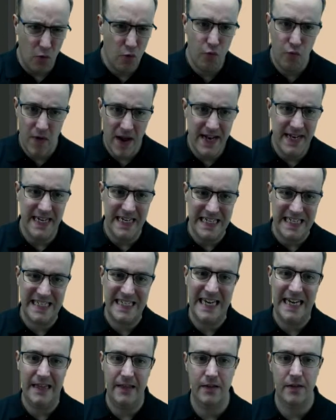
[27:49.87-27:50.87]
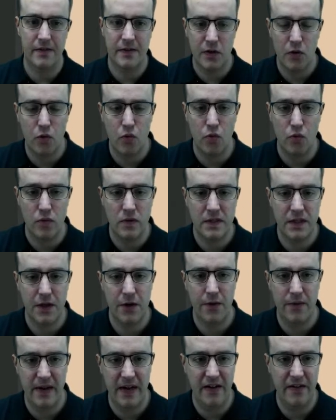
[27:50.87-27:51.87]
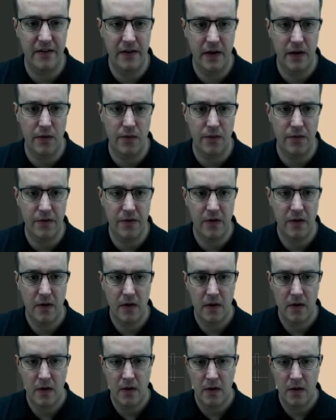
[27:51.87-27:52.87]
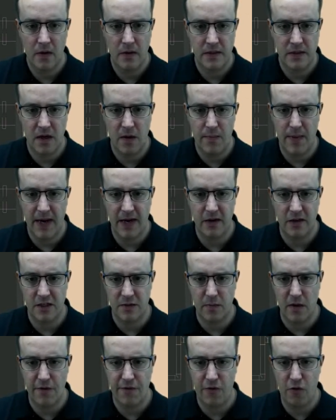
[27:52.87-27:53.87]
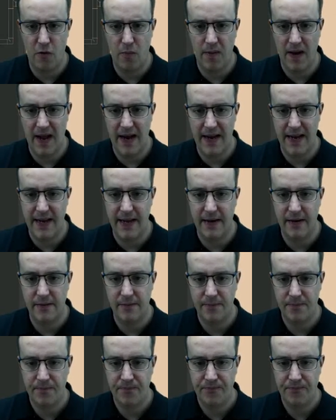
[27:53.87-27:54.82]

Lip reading: already seen the tools that you need to use. Let's go back onto my floor plan here.